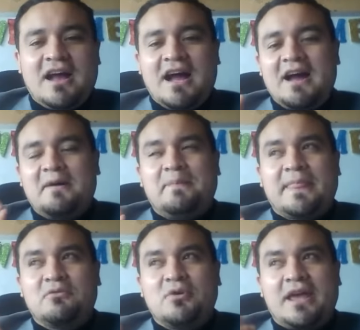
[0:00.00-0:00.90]
um,
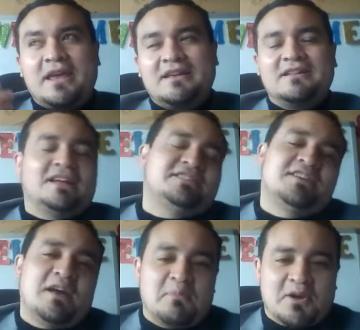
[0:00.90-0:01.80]
in
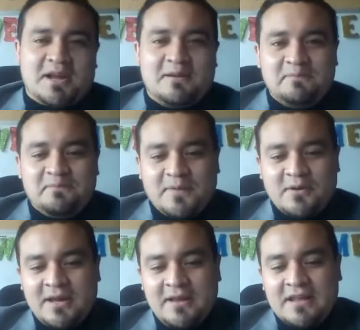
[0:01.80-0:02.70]
Latin America.
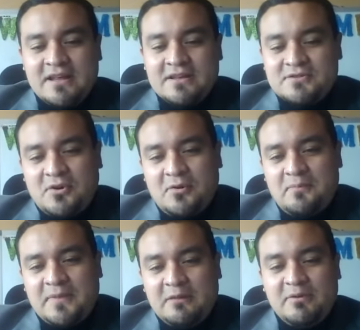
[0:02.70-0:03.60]
Okay,
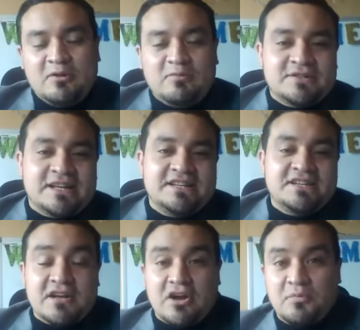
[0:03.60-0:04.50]
so that'll be all for today,
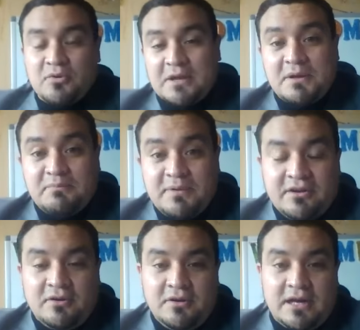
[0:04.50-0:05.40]
teacher. I hope you my
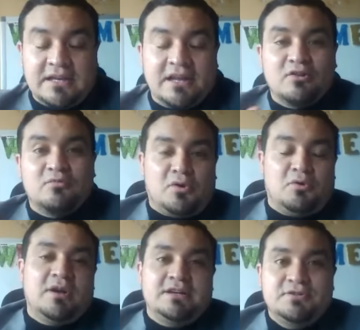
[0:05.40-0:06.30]
video and I look
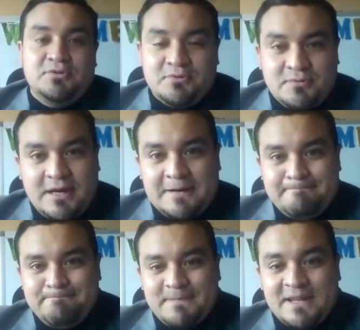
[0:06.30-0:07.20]
forward to
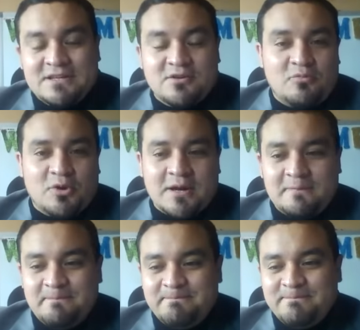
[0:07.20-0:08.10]
um, the next
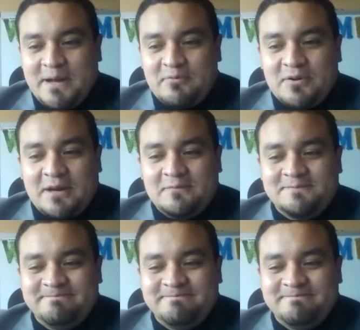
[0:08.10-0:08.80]
homework. Bye for now.